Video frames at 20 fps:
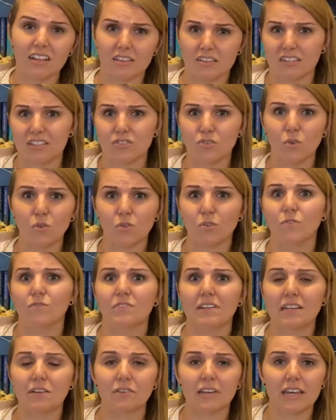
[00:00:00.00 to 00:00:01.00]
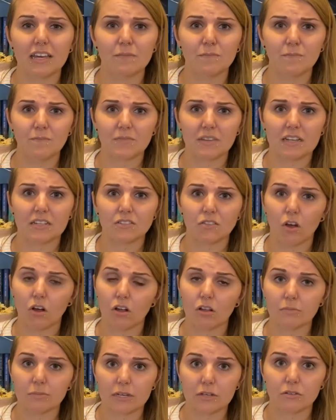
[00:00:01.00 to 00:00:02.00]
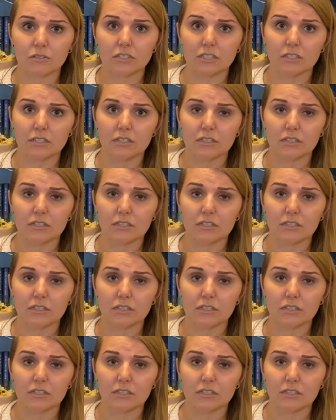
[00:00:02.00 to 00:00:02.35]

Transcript: this whole video game that is all about,